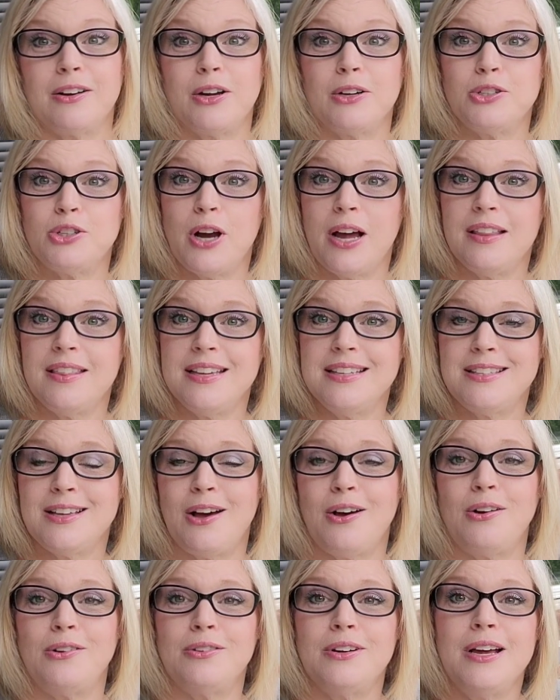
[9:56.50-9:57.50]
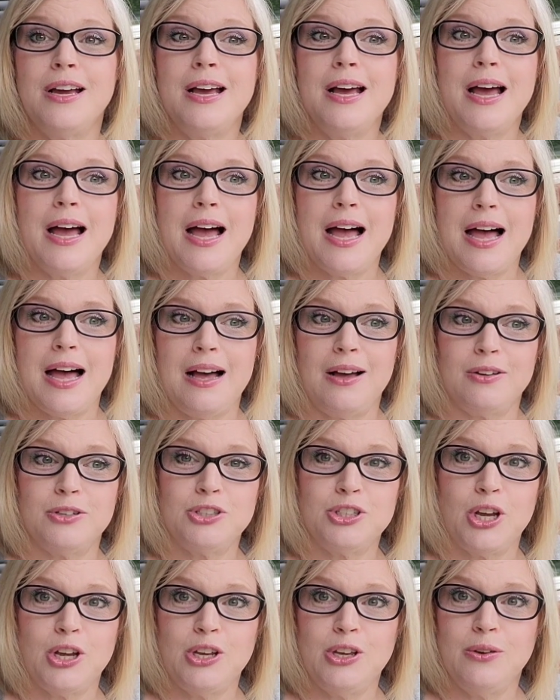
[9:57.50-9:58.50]
I'll go try these on.
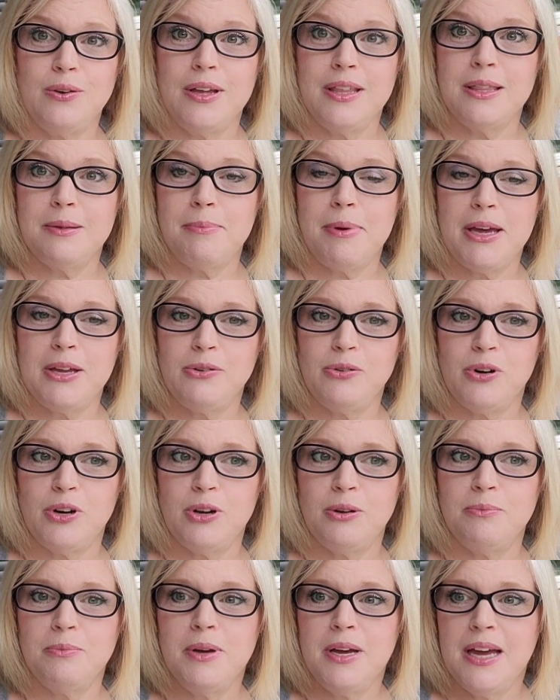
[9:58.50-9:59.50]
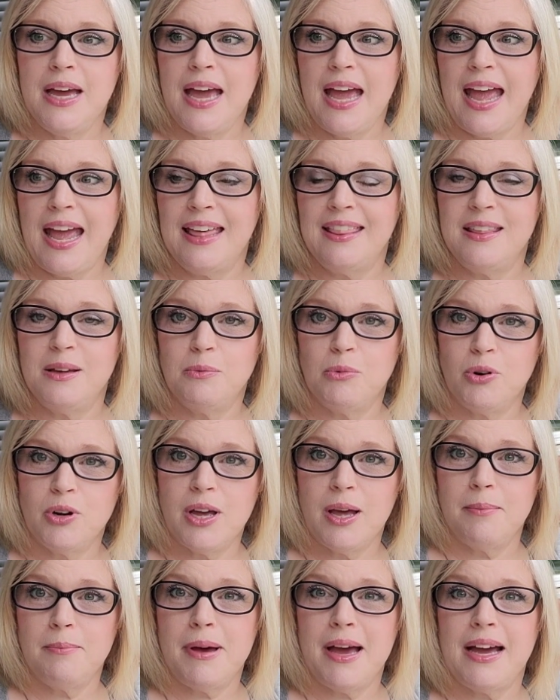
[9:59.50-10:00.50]
I'll show you in the bedroom and then we'll
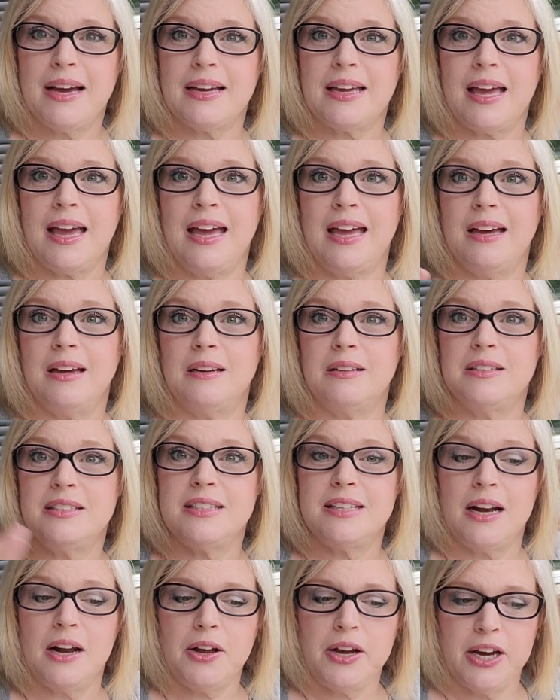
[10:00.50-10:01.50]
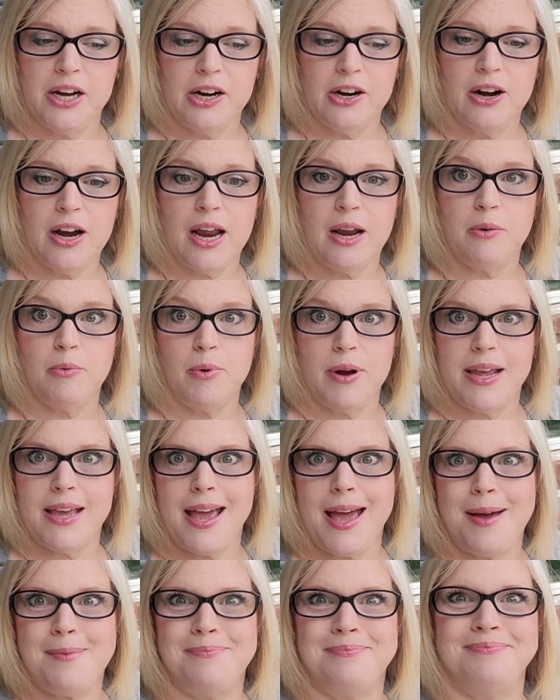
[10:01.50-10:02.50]
come back and sit out here and
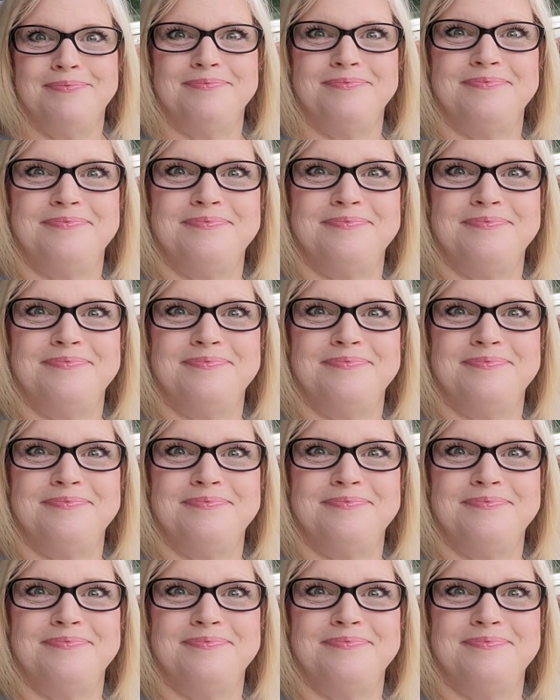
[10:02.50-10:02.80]
recap.